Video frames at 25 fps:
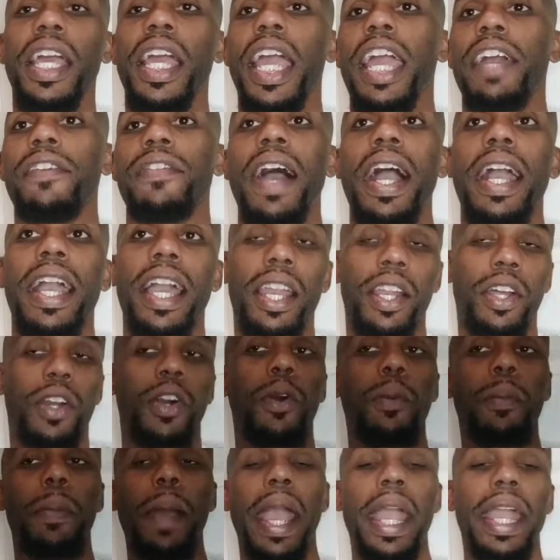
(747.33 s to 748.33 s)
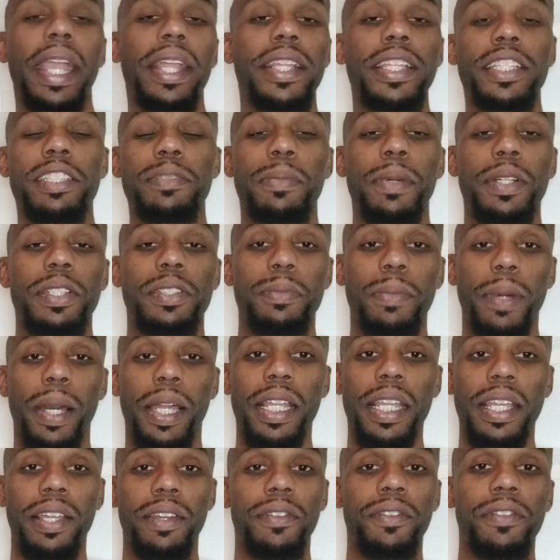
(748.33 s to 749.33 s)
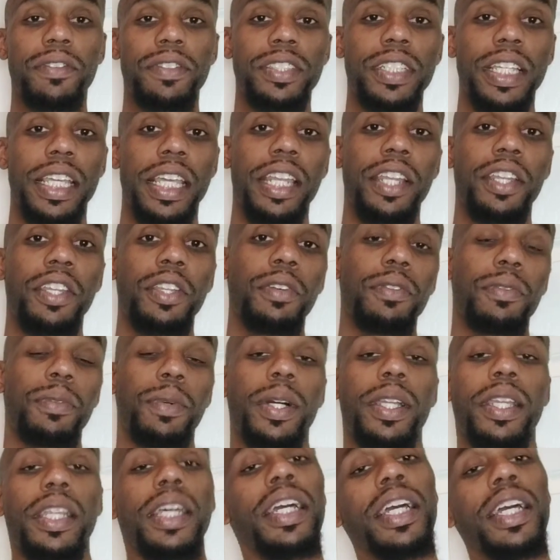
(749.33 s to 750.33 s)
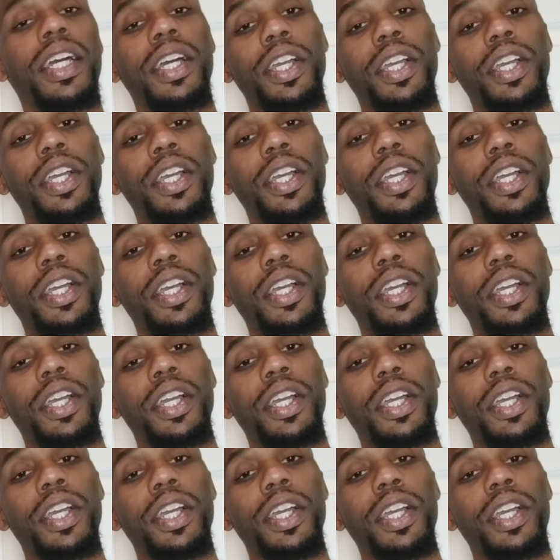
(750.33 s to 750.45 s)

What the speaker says: if I got to go pay this much money to get a new one.